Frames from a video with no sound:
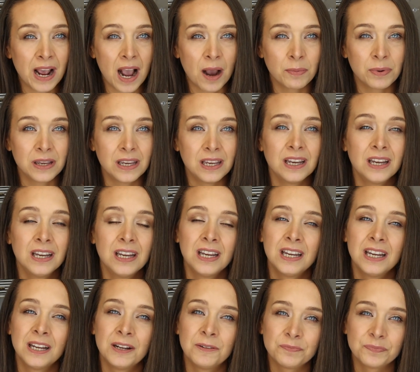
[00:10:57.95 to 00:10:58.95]
happy.
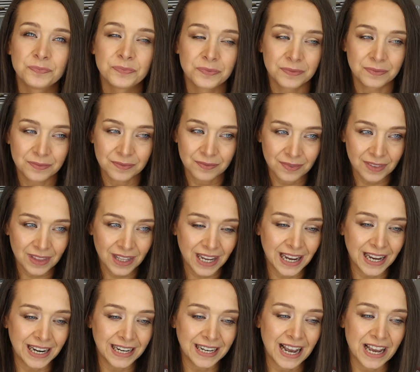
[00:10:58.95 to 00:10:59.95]

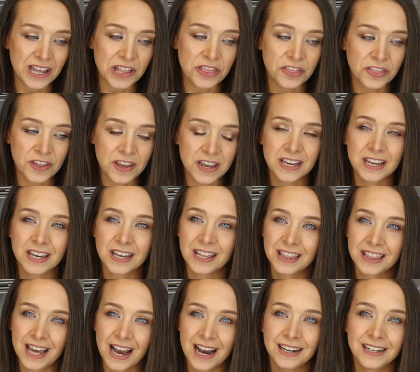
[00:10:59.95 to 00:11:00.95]
And I think
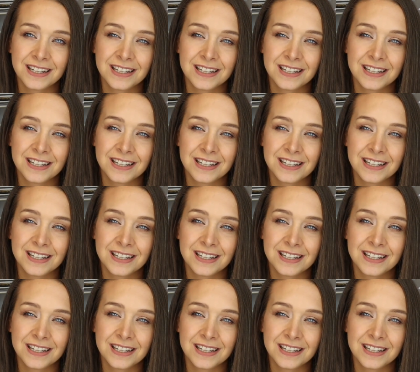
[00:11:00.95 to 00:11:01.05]
that